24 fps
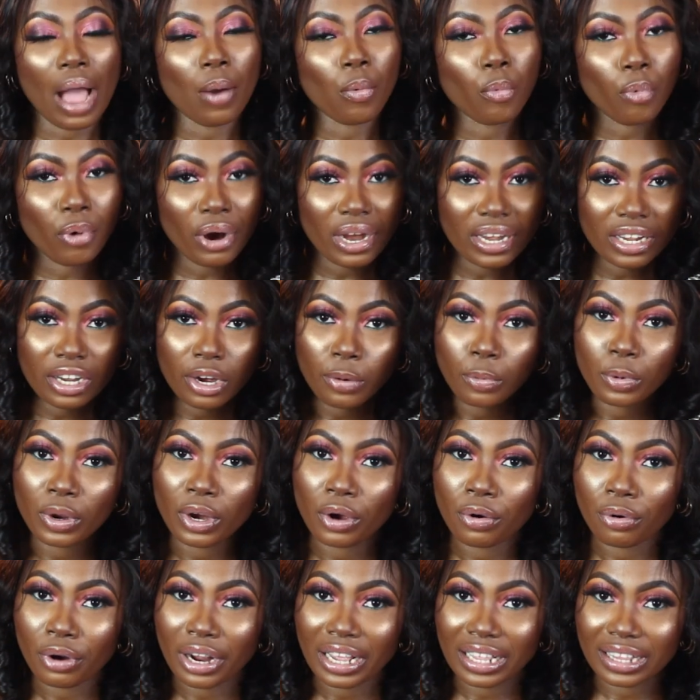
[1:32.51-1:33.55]
I'm wearing a
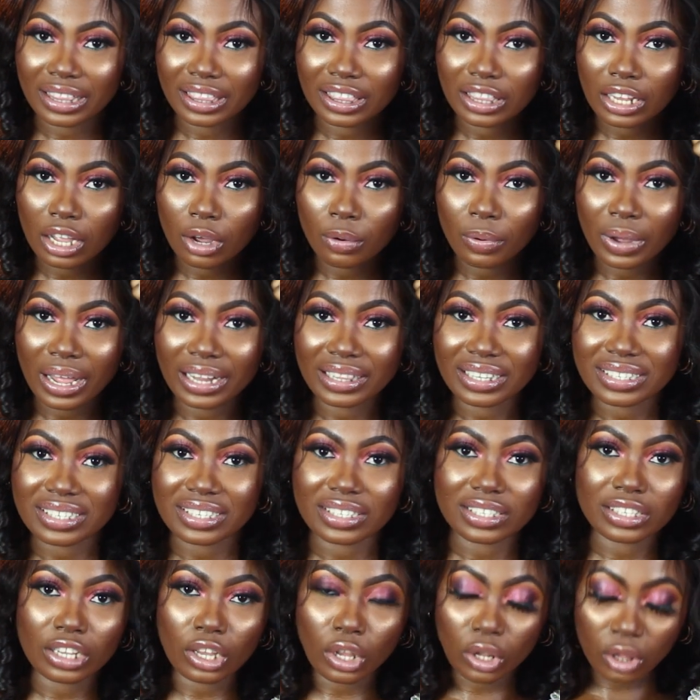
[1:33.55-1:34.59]
wig right now and this
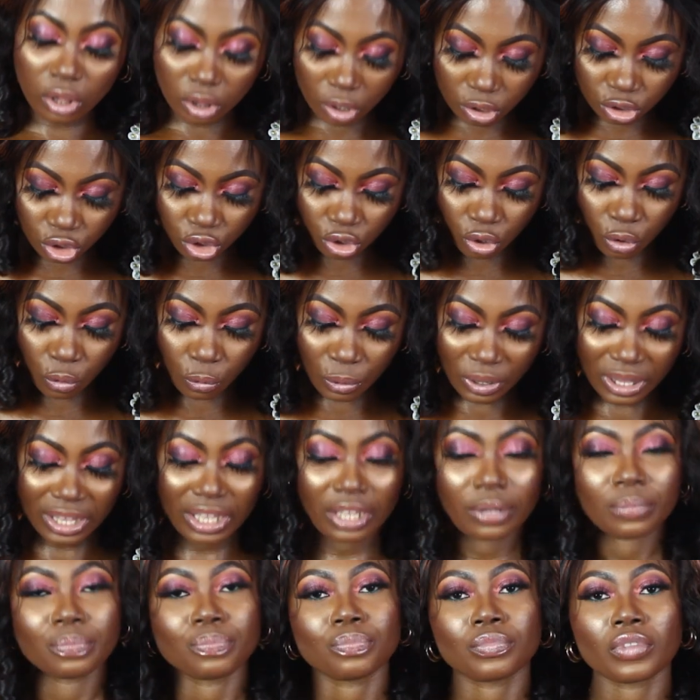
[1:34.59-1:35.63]
is the closure
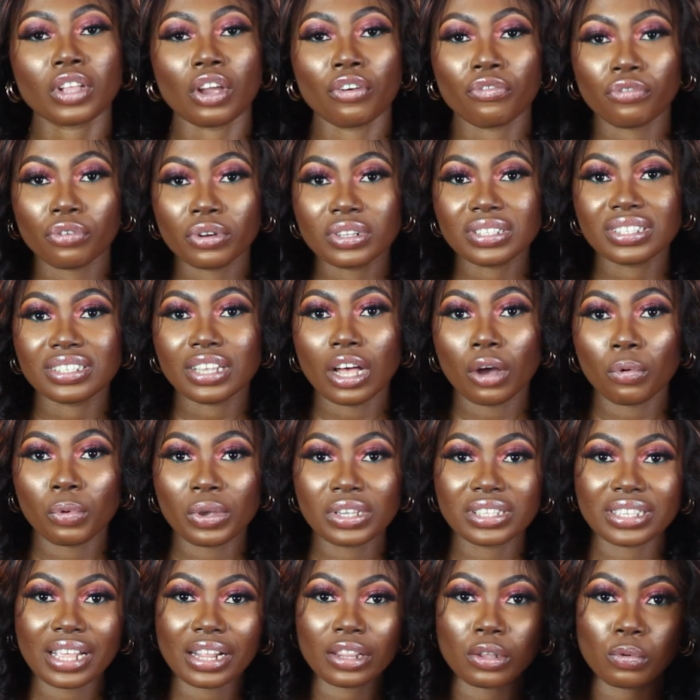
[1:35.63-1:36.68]
wig. Frontal
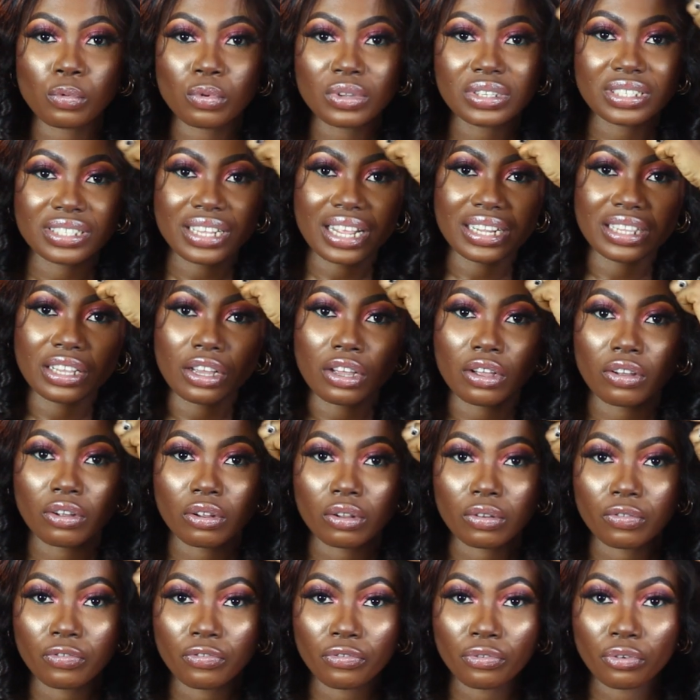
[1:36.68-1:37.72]
wigs are the ones that the
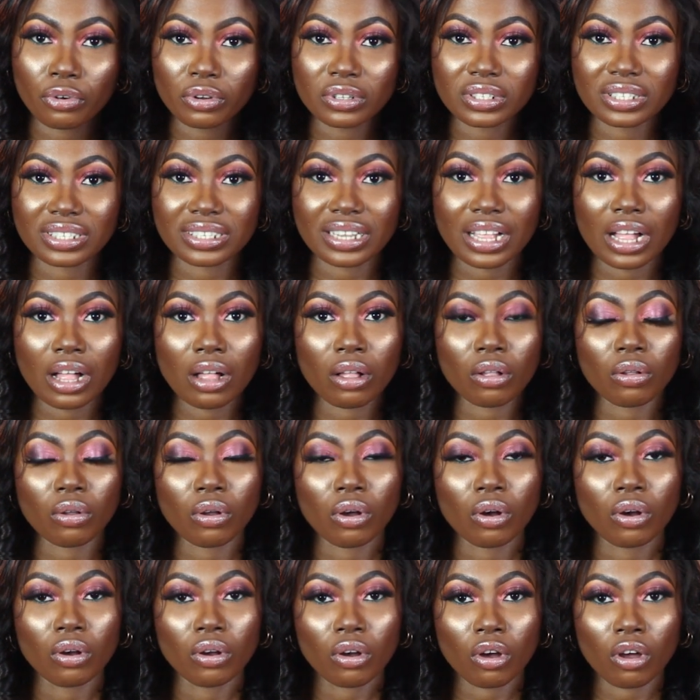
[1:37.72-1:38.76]

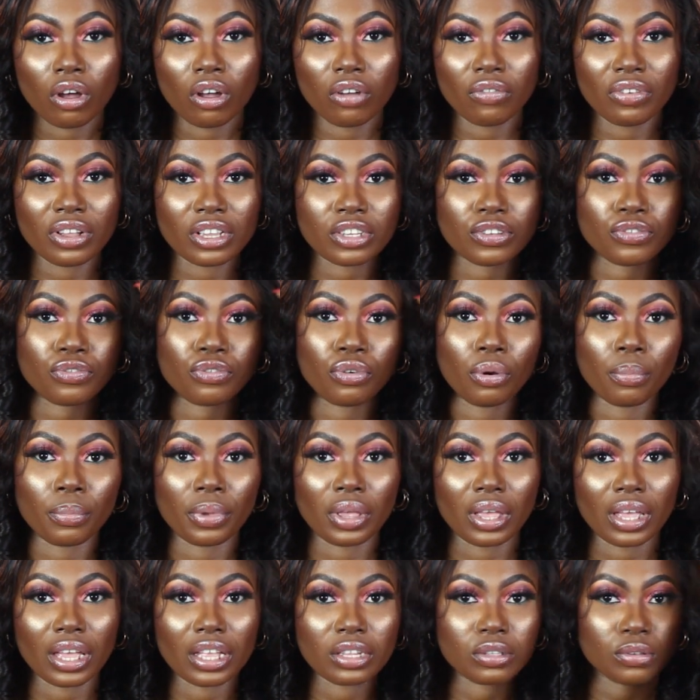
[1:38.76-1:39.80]
frontal covers from
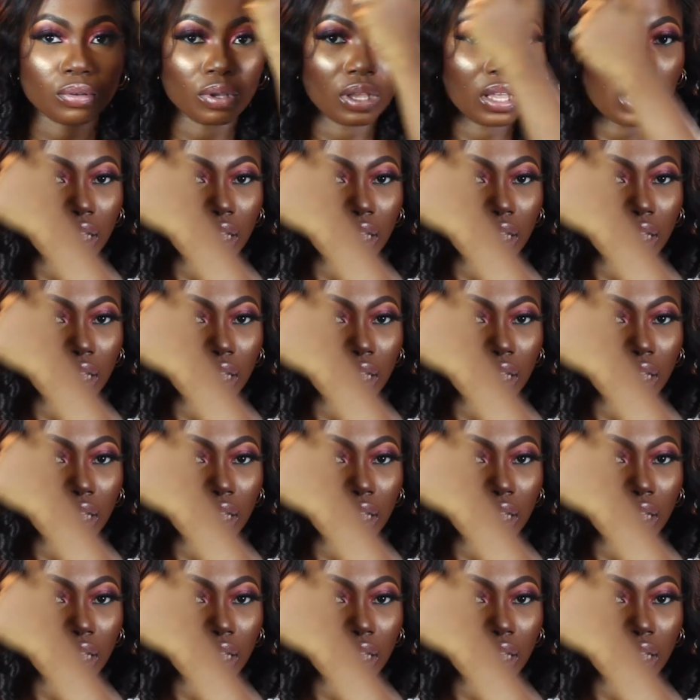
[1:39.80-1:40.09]
here to